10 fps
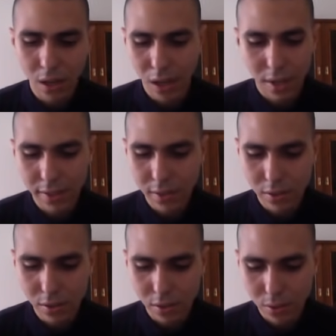I
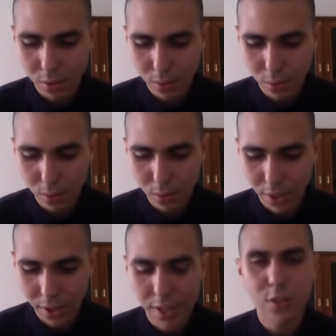started to
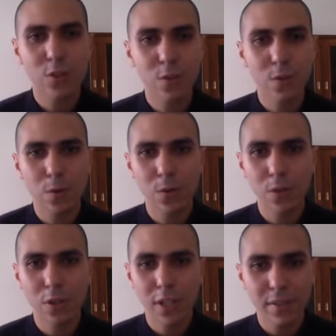arrange
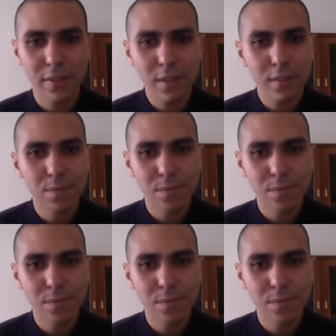for leaving.